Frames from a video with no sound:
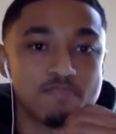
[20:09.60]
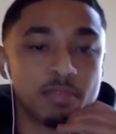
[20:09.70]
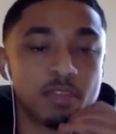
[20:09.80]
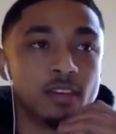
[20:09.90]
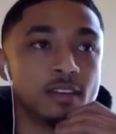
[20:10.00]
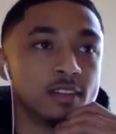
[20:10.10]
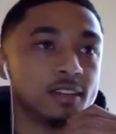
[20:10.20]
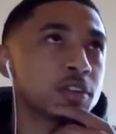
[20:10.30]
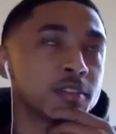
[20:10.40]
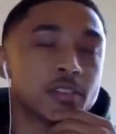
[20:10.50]
Yeah.
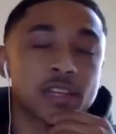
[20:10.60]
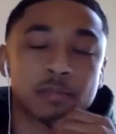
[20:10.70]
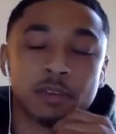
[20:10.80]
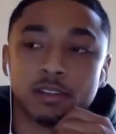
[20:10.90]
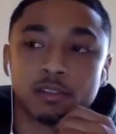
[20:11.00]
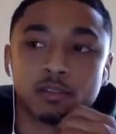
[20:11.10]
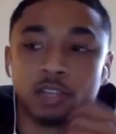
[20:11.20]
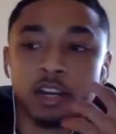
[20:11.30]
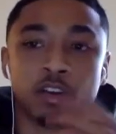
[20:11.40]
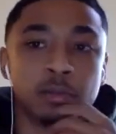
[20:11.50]
Like my
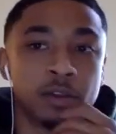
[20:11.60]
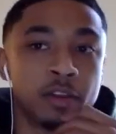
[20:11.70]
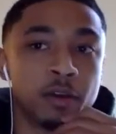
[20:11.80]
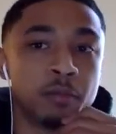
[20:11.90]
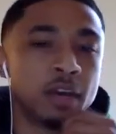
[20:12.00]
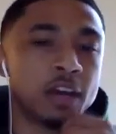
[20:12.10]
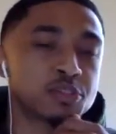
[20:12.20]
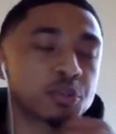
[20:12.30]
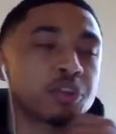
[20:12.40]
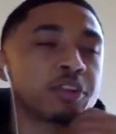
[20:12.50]
kind of wrapping it up, but I was
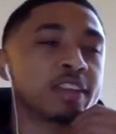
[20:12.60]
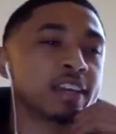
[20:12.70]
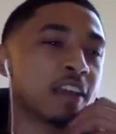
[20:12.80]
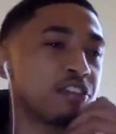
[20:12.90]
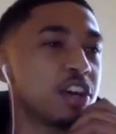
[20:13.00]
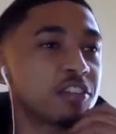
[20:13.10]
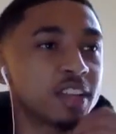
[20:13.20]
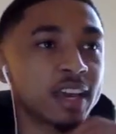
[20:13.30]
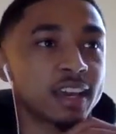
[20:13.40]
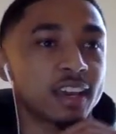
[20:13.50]
just wondering, like, have you ever
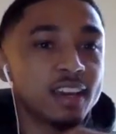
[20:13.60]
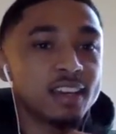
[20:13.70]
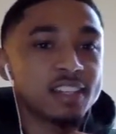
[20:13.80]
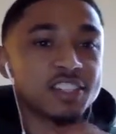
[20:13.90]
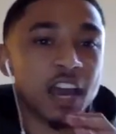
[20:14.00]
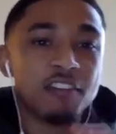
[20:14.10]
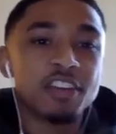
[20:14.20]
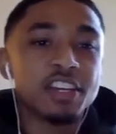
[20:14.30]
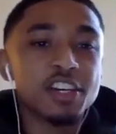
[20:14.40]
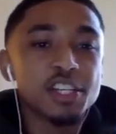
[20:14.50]
like shot
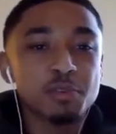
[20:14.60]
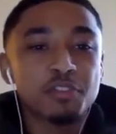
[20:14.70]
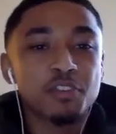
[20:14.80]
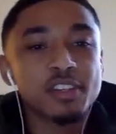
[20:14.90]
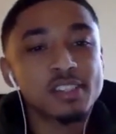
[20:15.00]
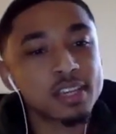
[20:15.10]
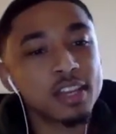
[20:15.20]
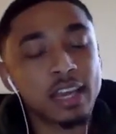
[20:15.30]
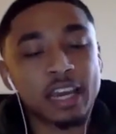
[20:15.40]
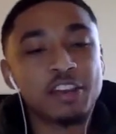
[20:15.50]
videos before? Since I
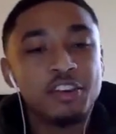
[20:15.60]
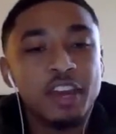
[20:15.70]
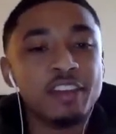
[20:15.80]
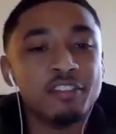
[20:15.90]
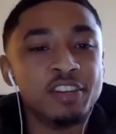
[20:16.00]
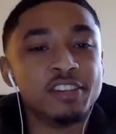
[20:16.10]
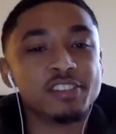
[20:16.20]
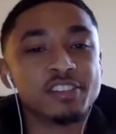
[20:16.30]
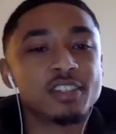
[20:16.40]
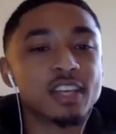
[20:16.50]
know you edit videos
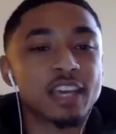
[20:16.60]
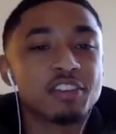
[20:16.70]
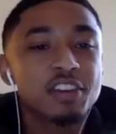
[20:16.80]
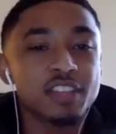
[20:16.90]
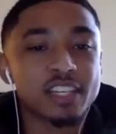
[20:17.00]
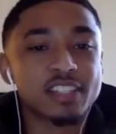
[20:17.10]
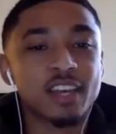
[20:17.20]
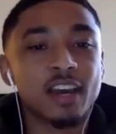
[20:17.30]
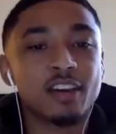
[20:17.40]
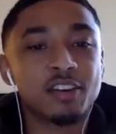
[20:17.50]
and shit. Like, have you ever like
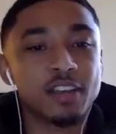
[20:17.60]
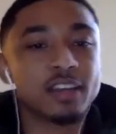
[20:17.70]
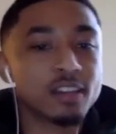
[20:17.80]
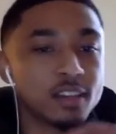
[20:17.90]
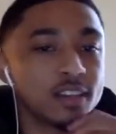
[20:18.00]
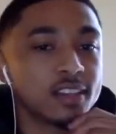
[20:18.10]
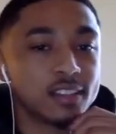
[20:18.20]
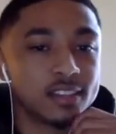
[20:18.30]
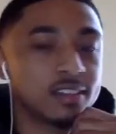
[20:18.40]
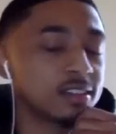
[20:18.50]
shot or like,
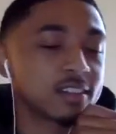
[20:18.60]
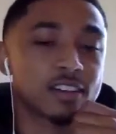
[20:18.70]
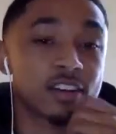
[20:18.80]
yeah, or